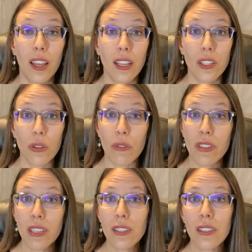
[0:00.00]
So
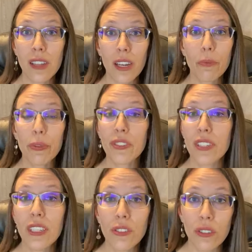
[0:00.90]
this is not a
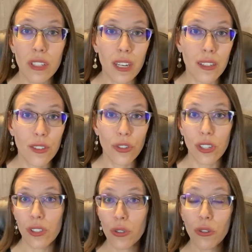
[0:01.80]
procedure that is
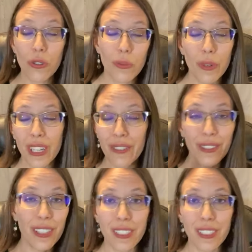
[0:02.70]
just, oh, whatever,